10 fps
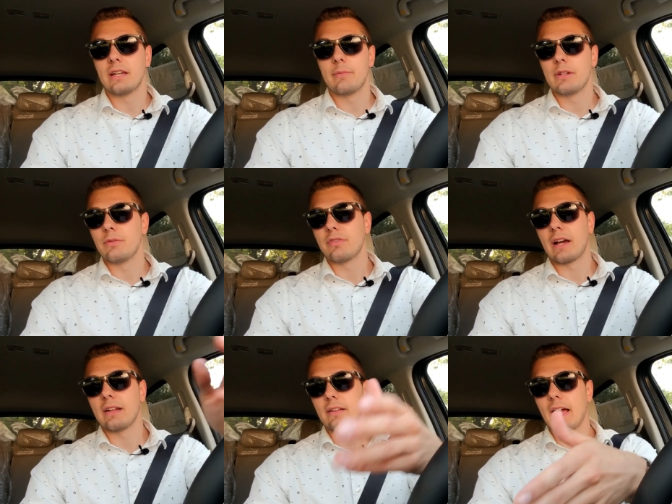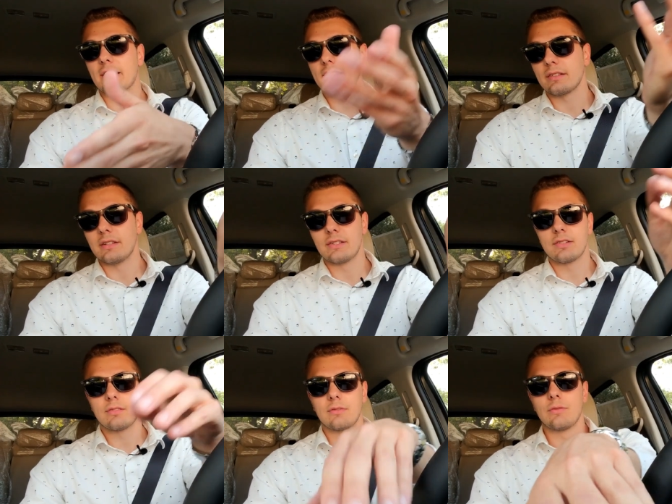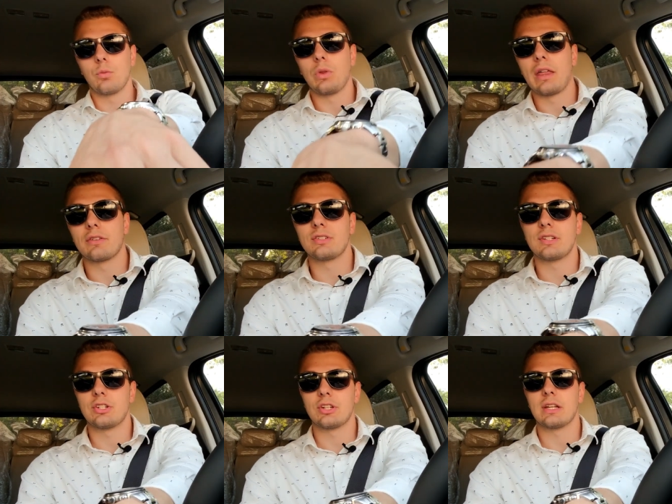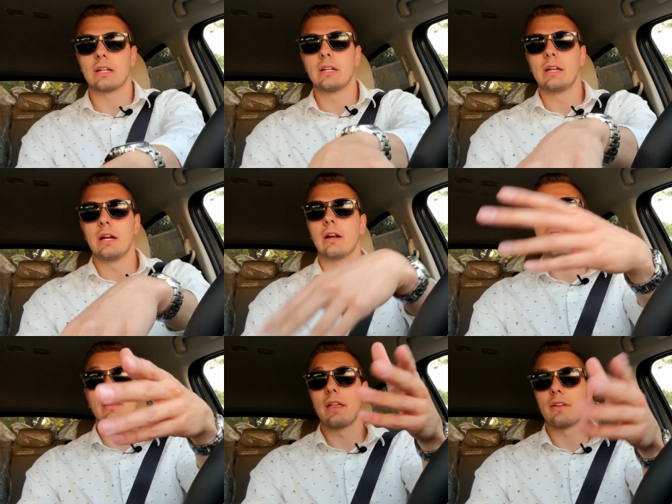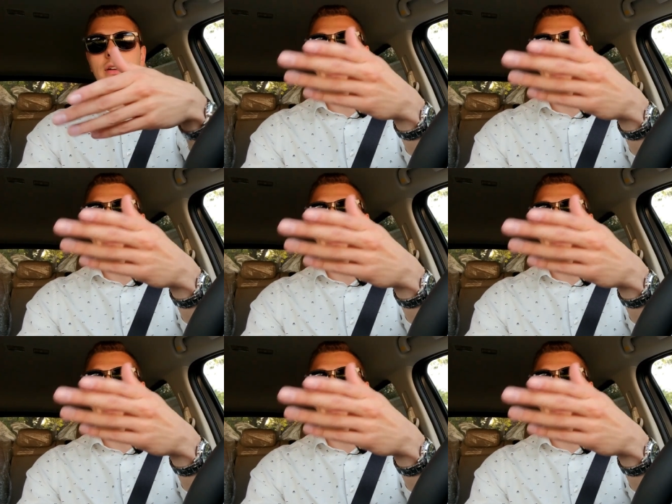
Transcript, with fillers: I mean, we've got excellent leather stitching, or leather